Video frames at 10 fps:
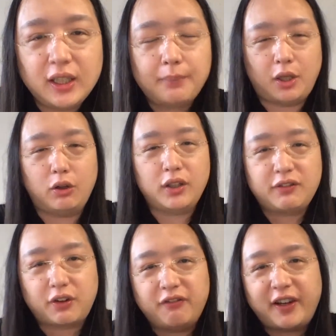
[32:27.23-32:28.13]
but only
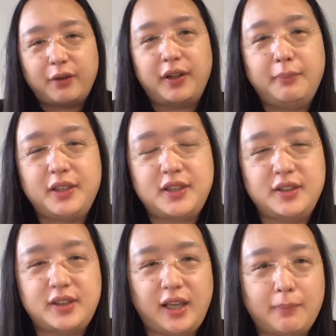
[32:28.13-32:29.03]
for very
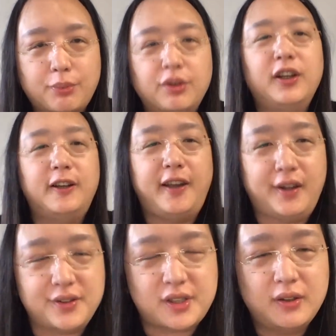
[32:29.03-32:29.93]
limited and
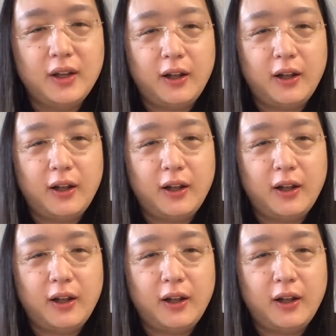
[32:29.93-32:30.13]
pre-announced